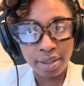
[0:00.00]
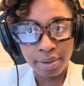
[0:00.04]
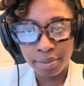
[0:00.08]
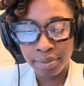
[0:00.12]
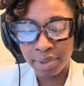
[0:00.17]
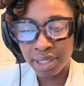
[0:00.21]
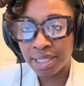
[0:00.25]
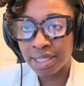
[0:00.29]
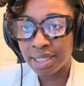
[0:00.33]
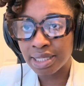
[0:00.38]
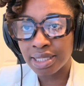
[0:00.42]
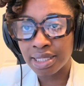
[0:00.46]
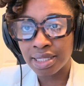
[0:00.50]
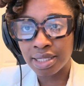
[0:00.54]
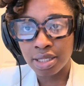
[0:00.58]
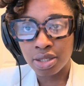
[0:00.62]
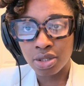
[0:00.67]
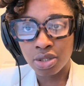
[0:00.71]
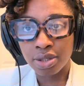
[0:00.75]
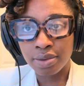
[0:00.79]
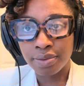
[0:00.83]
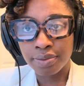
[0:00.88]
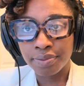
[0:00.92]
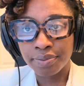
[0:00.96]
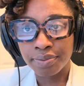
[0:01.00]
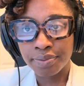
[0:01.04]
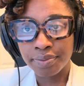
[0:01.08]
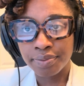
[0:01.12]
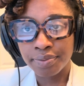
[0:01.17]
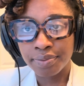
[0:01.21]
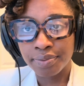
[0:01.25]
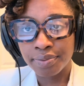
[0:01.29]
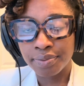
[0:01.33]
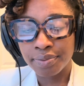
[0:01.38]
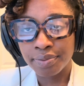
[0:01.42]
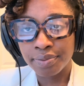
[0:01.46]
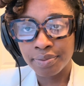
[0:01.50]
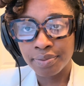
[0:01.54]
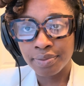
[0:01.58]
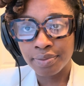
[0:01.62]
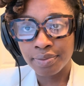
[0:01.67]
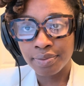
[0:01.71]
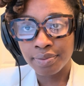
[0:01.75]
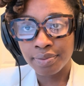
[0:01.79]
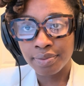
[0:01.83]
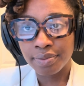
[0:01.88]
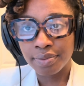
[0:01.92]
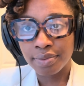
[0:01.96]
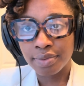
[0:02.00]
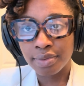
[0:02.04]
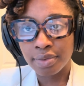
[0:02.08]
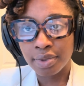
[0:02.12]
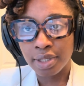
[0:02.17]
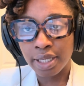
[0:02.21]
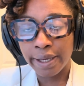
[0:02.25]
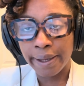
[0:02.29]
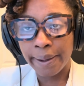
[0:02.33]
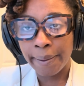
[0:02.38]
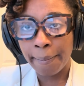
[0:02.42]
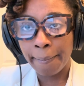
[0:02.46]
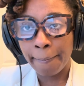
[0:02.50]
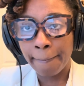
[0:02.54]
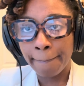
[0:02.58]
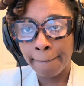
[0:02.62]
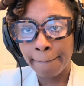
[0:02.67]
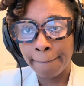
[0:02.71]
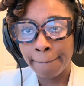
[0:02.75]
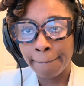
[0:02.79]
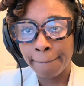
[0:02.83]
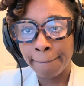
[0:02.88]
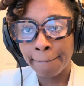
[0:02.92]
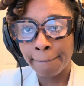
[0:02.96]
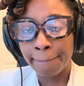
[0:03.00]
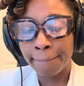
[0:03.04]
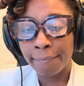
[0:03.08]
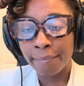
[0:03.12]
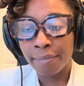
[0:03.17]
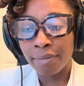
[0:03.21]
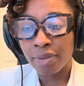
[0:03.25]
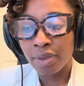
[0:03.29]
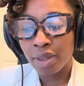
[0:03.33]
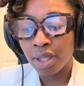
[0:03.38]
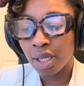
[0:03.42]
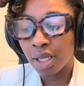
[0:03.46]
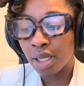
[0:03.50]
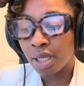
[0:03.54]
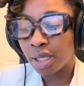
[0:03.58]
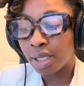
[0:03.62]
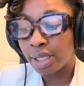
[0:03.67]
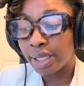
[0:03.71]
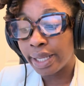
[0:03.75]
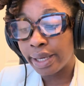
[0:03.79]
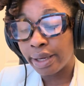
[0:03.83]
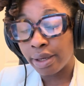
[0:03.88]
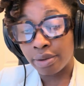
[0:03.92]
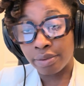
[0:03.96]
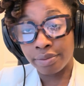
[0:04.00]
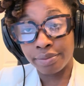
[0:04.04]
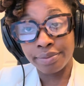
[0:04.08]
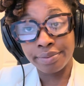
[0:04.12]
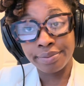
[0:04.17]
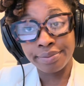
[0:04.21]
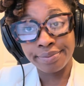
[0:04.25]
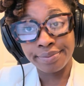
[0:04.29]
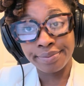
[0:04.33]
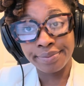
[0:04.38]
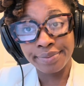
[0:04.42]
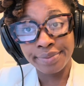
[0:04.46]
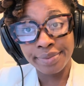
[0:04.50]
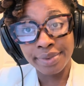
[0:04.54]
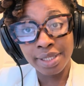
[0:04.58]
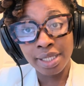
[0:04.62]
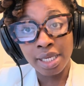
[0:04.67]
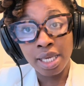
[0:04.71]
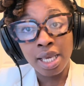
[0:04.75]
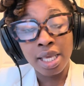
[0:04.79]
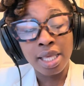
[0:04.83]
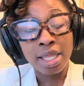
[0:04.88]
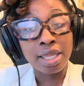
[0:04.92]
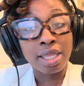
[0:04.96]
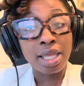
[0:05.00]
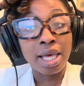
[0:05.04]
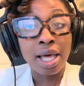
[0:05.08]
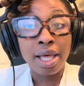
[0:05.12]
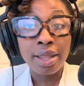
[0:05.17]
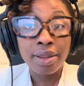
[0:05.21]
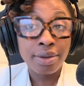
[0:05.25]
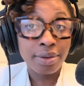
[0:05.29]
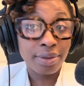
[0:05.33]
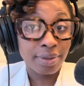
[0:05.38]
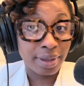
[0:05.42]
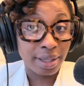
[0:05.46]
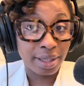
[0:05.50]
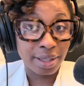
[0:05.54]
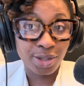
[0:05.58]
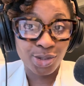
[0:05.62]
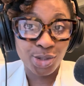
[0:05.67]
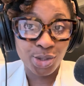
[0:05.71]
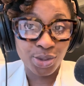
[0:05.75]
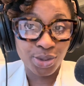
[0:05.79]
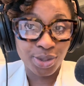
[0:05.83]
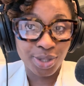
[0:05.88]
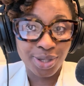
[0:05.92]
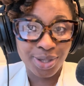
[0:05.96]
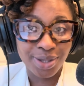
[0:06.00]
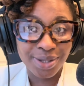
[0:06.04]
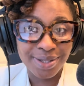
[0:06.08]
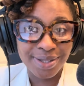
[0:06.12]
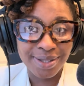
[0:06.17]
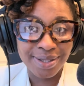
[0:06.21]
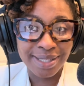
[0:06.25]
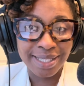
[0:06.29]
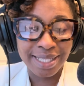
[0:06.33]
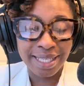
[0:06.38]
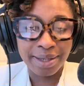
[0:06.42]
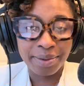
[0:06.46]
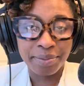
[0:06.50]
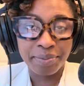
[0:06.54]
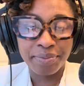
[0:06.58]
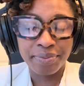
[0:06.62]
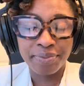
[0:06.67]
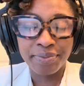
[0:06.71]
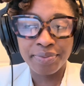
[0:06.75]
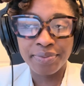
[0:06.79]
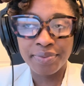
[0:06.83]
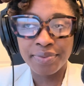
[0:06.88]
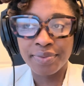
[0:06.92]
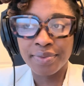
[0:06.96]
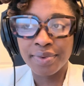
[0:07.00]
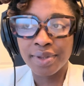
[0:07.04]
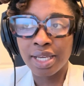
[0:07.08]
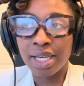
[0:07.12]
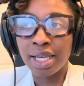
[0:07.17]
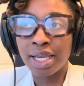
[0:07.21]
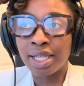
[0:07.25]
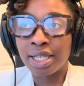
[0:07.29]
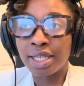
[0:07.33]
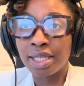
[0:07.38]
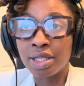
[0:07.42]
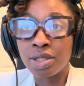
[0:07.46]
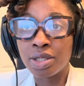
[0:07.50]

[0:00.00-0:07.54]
Business decision. Okay? Now, the other thing that you're going to also see, and